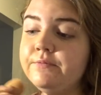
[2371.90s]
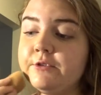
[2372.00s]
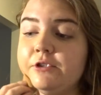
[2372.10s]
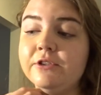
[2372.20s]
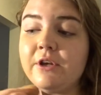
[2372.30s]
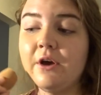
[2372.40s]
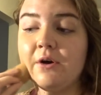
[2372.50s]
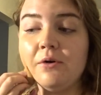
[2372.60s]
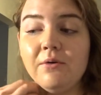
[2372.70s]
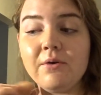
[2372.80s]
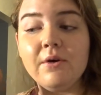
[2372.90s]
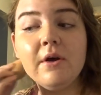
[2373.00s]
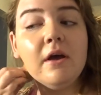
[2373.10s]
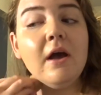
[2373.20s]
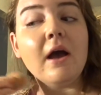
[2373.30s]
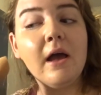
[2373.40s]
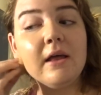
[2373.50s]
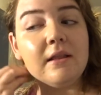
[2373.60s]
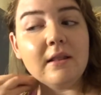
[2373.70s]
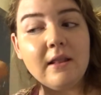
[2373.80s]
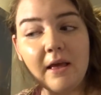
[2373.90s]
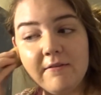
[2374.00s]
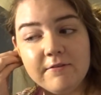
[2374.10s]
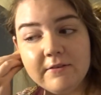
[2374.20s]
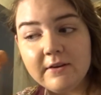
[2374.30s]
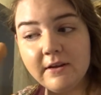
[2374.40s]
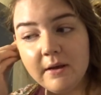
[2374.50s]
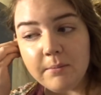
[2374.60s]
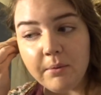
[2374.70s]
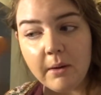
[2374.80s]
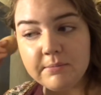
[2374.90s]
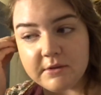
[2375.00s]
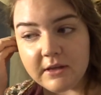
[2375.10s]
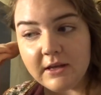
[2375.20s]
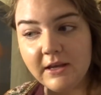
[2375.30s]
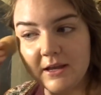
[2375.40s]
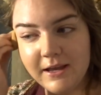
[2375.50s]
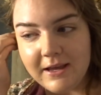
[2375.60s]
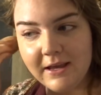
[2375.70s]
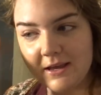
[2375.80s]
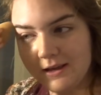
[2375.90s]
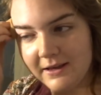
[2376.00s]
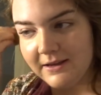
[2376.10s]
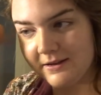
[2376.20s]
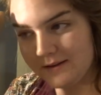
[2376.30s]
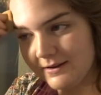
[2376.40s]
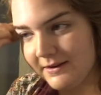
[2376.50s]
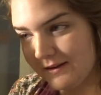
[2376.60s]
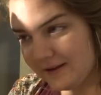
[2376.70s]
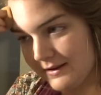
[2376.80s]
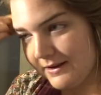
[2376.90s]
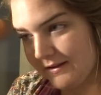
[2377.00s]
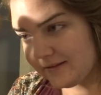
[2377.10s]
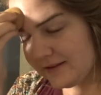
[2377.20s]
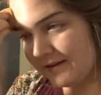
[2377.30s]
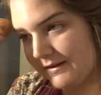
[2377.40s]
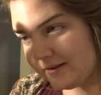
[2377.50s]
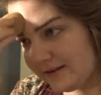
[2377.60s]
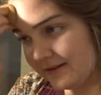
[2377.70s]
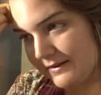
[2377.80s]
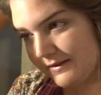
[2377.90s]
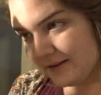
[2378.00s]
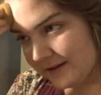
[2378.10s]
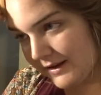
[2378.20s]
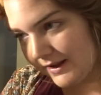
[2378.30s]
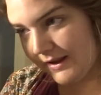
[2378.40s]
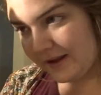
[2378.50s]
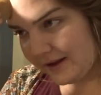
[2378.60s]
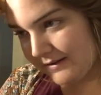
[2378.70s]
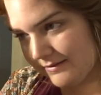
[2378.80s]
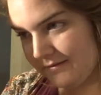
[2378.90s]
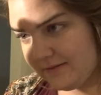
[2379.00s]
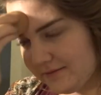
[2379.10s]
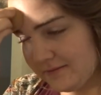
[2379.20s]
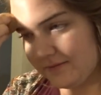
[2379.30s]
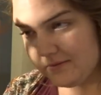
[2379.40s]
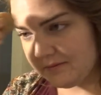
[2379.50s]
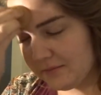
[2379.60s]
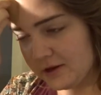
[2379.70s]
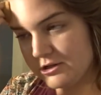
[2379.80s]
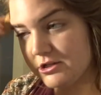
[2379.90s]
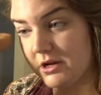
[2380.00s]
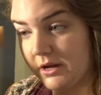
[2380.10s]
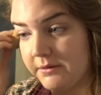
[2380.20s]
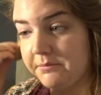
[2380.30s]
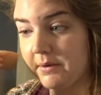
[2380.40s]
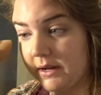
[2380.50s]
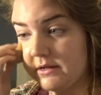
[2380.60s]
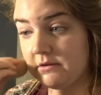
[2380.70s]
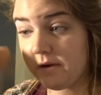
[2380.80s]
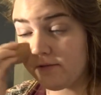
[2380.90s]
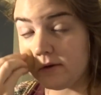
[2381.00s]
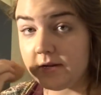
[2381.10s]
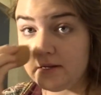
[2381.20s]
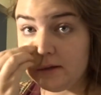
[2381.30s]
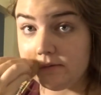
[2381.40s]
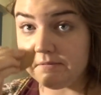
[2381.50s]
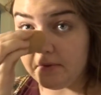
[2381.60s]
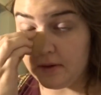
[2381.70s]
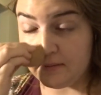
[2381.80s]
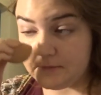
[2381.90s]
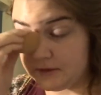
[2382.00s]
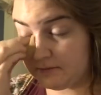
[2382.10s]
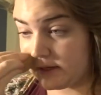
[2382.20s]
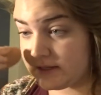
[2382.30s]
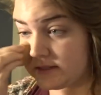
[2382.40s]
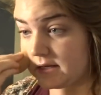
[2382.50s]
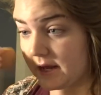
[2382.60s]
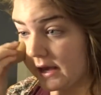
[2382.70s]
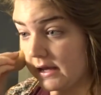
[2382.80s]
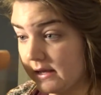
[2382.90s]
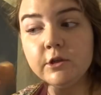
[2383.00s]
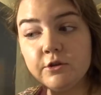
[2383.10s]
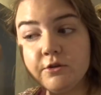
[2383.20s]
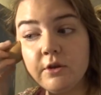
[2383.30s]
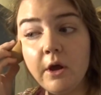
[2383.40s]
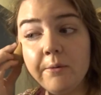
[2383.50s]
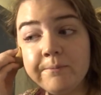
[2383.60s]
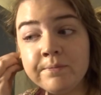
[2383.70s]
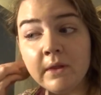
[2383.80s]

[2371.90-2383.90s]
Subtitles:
So I left abruptly and didn't get much done, but I do have an idea of what I'm doing today. So